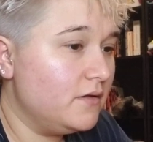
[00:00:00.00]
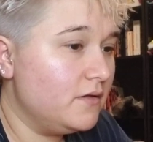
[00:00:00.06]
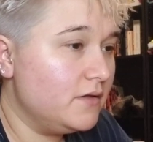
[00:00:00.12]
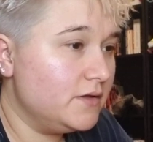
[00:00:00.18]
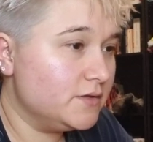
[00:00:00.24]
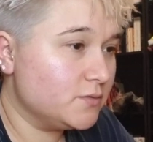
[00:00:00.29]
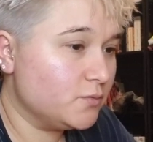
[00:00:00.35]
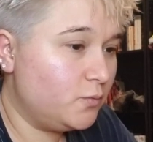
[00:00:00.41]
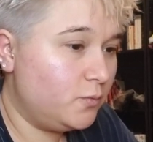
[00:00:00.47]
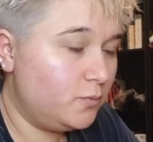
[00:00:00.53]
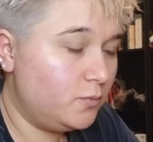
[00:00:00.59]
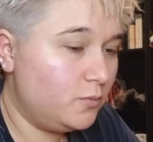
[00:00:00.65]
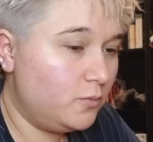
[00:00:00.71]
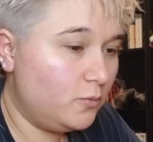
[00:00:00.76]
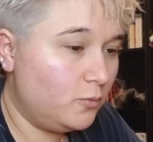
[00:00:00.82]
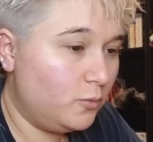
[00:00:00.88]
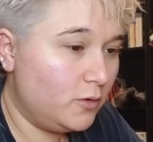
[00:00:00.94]

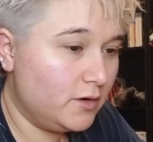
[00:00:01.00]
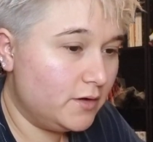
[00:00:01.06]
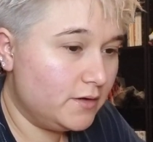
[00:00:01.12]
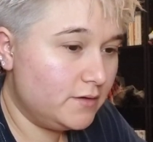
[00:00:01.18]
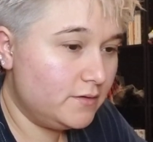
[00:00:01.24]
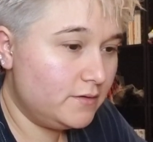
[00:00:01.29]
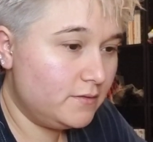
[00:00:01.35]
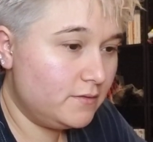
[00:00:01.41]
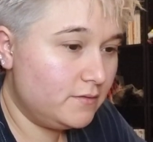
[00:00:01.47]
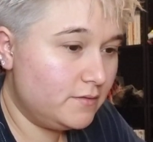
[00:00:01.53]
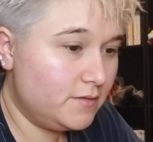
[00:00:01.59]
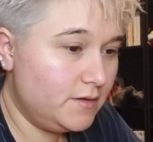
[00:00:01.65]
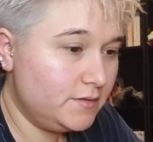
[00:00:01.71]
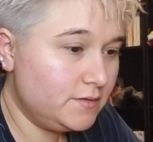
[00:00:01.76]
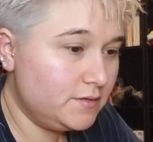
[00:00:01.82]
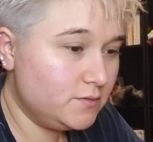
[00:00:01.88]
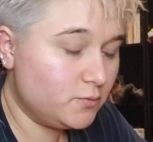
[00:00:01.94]

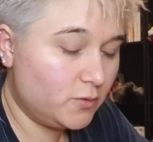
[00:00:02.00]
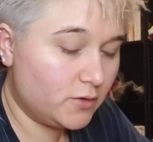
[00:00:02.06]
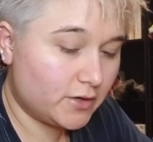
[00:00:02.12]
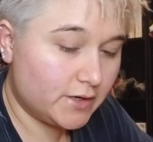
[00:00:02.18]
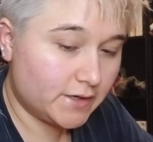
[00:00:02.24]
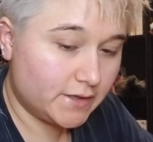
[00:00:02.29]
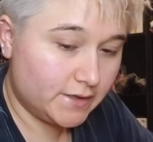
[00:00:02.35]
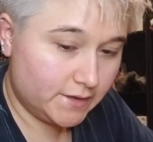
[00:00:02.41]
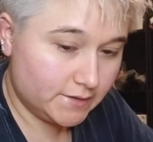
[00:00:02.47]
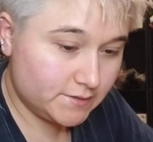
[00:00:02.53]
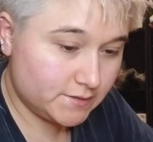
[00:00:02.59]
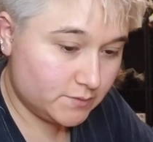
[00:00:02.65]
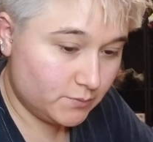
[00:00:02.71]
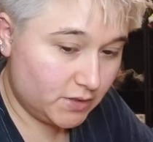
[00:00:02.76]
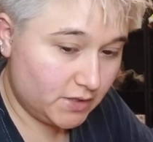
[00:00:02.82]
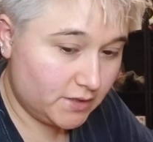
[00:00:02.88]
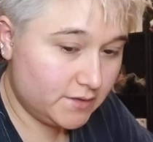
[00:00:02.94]
this is where it gets
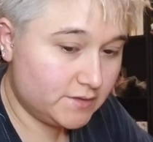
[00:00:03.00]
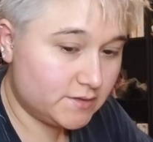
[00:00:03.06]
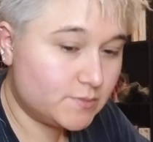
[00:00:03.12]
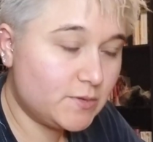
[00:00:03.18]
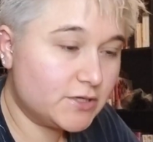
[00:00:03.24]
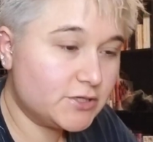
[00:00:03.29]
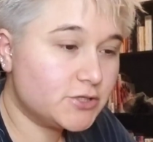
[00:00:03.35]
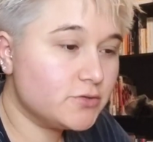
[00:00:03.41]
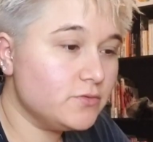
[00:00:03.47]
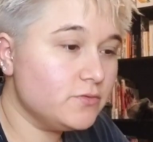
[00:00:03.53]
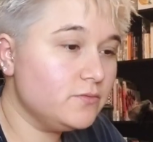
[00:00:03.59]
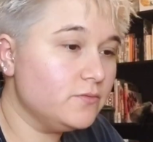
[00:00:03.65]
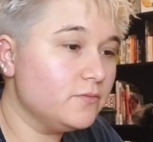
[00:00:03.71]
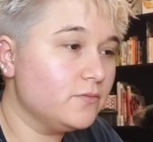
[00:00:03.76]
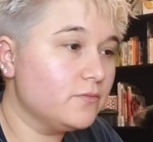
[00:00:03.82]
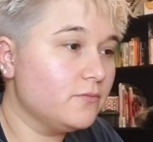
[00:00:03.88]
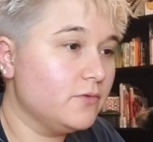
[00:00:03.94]
me, especially
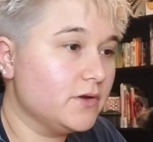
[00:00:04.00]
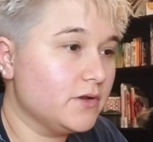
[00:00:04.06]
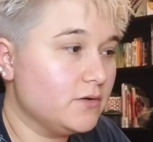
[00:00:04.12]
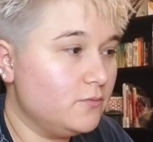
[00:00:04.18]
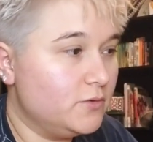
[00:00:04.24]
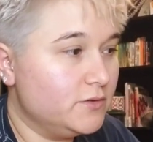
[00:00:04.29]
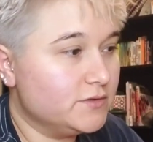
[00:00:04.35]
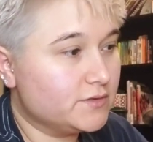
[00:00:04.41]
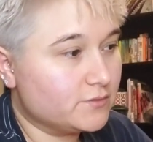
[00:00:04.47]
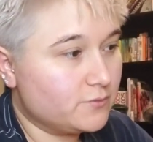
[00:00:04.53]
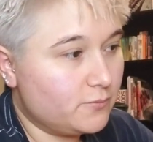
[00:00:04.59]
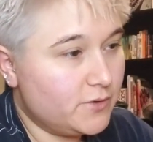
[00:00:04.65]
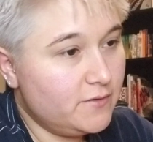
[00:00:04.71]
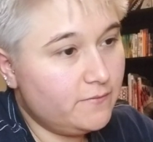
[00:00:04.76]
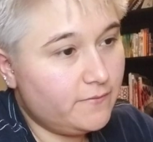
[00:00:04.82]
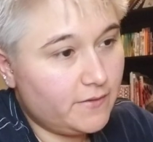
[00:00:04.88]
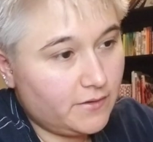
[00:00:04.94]
when it was that
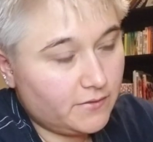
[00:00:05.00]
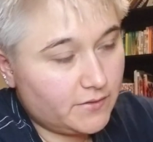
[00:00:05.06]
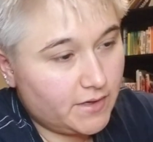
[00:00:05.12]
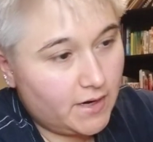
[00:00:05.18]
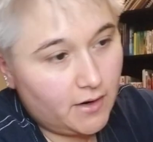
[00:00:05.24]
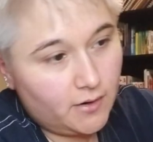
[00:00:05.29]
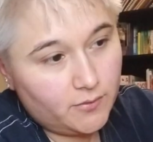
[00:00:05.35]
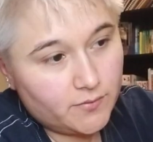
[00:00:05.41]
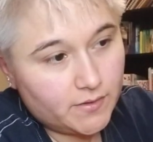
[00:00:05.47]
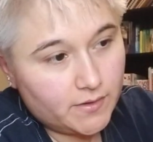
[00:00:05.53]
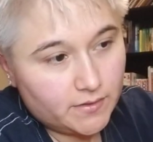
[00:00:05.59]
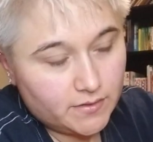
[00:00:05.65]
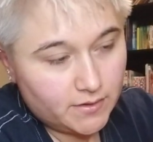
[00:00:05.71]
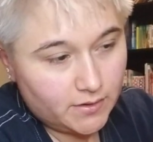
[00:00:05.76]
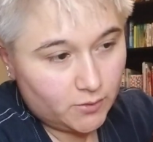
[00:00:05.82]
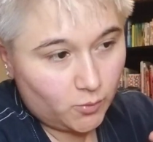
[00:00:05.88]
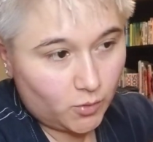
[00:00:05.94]
we found out that
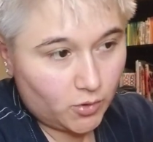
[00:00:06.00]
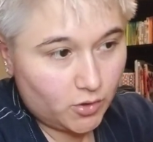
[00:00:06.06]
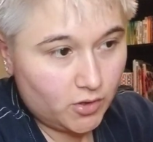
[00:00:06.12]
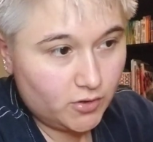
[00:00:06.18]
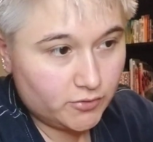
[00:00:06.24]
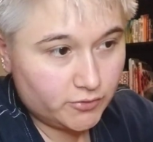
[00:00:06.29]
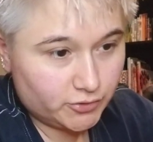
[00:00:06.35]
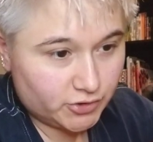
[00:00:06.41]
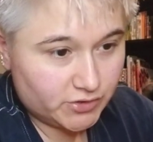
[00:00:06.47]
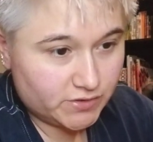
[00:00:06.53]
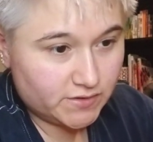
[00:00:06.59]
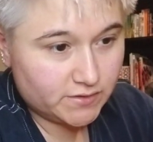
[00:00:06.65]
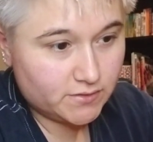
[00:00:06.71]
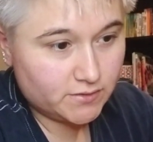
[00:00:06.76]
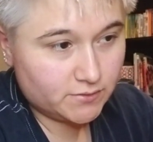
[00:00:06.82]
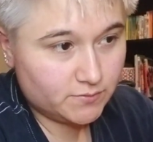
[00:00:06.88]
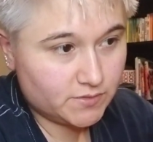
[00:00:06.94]
there were other
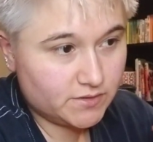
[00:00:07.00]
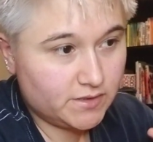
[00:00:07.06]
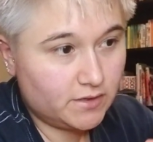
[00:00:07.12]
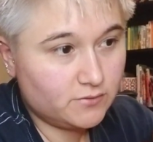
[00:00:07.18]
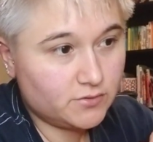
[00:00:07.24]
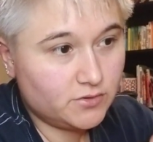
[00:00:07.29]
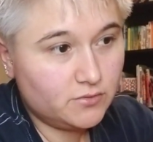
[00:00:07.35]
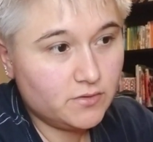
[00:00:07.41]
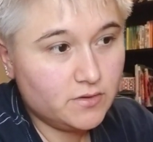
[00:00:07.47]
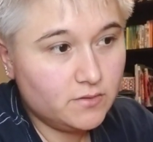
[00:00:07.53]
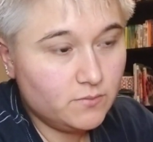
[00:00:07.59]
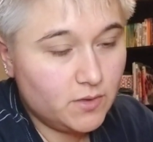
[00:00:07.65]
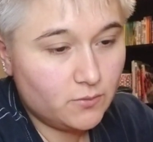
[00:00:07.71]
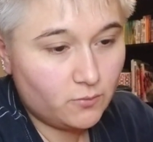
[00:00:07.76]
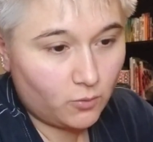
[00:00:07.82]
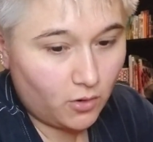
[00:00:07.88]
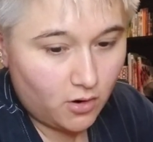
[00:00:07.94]
systems. Now, don't get
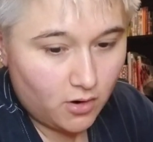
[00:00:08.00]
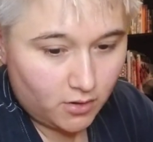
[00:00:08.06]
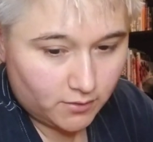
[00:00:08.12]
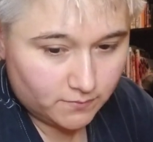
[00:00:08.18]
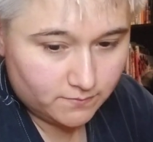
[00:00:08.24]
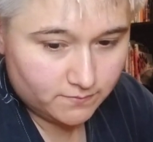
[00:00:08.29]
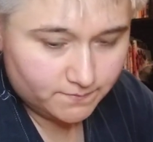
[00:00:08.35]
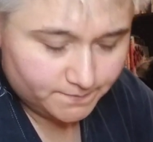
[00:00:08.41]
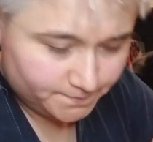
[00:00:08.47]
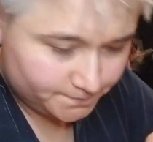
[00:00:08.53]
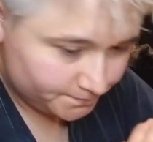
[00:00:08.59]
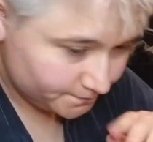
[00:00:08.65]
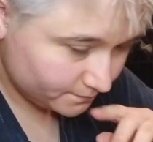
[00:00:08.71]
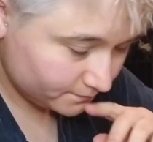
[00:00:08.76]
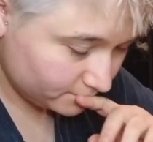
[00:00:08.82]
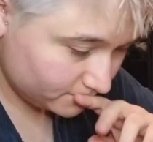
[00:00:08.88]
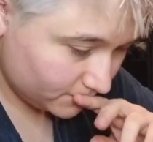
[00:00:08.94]
me wrong,
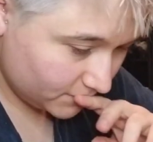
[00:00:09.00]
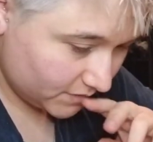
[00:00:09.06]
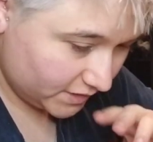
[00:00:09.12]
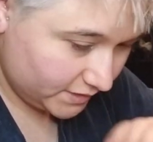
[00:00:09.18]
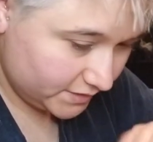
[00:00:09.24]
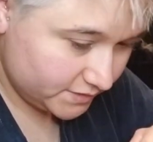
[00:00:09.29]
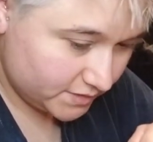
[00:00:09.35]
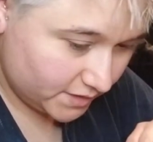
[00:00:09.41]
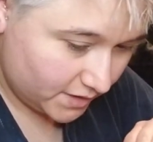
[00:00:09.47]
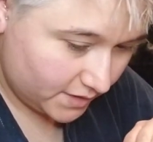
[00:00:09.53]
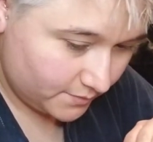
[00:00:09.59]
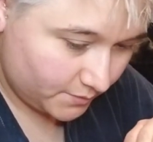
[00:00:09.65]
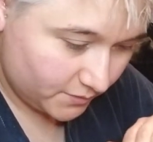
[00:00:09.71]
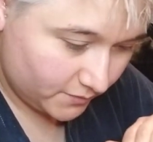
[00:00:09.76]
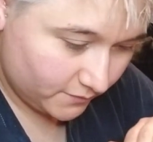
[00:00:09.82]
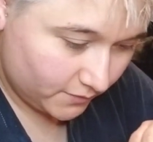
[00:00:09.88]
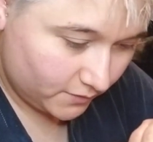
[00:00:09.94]
these type
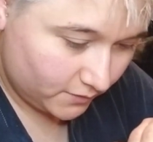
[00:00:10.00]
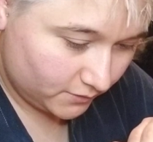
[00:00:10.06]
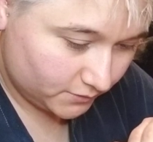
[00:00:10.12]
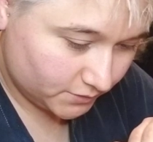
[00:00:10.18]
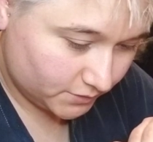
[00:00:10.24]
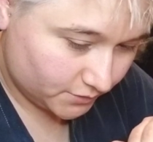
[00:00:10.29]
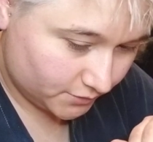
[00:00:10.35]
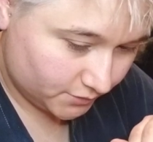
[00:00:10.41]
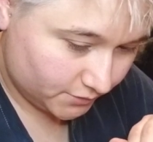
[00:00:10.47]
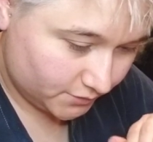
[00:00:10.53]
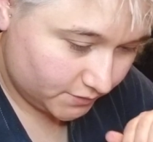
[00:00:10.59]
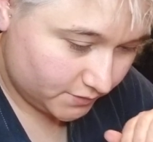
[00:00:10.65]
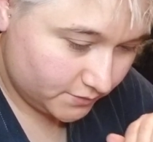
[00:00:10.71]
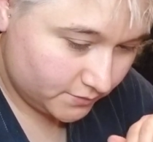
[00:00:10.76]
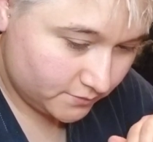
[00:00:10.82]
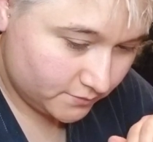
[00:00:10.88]
of altars